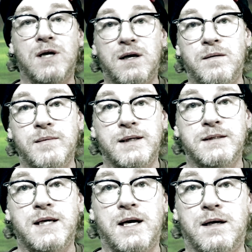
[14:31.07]
dumb
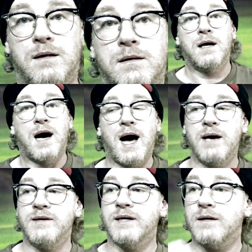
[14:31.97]
as hell. I
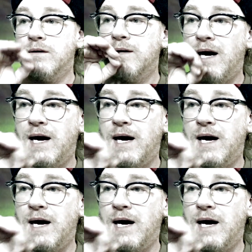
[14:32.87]
did a